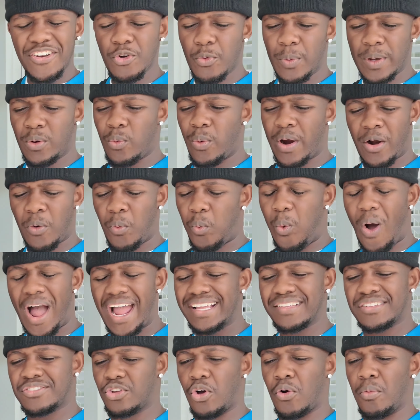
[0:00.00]
do we wear
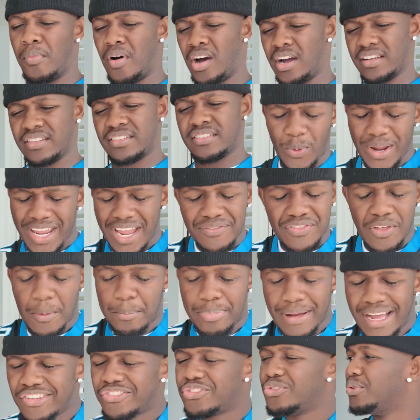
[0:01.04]
white so much? We have the
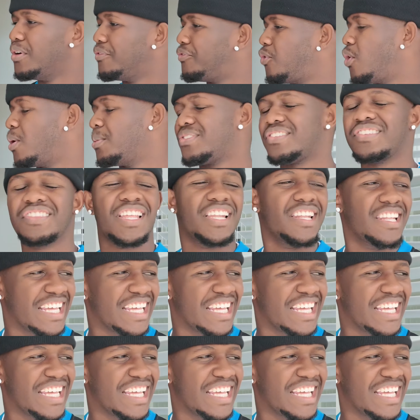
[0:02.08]
best uniforms in the